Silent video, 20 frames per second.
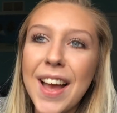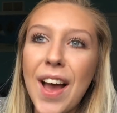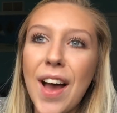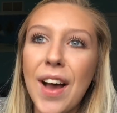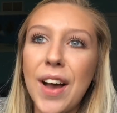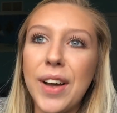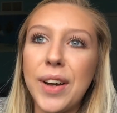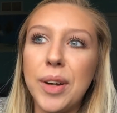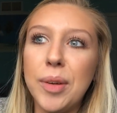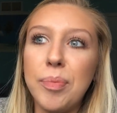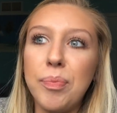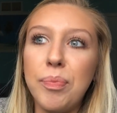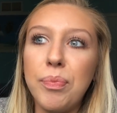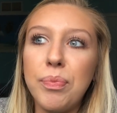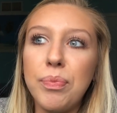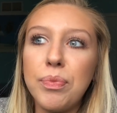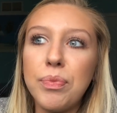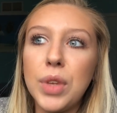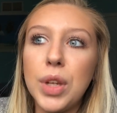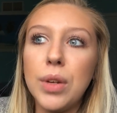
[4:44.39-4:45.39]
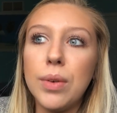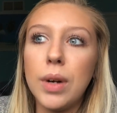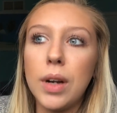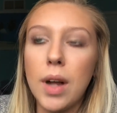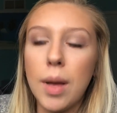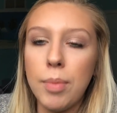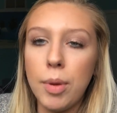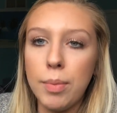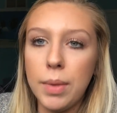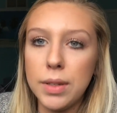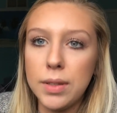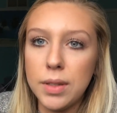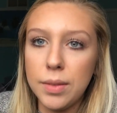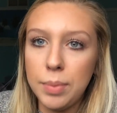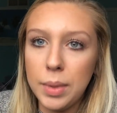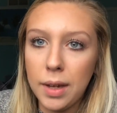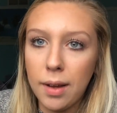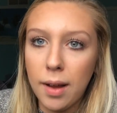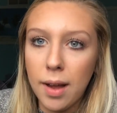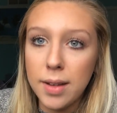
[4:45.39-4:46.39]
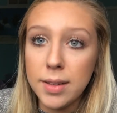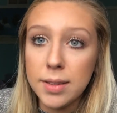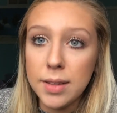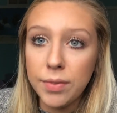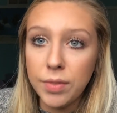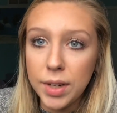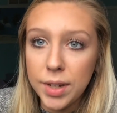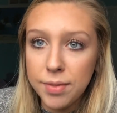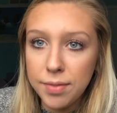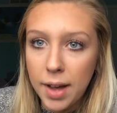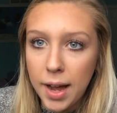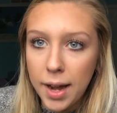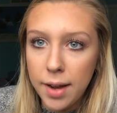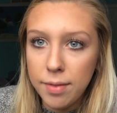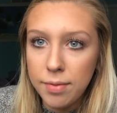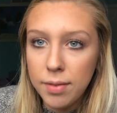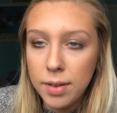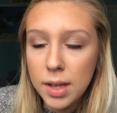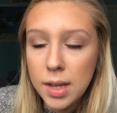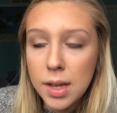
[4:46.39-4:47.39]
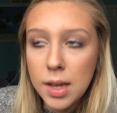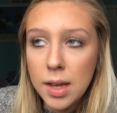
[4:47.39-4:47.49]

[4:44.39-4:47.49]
a couple months of being on 75.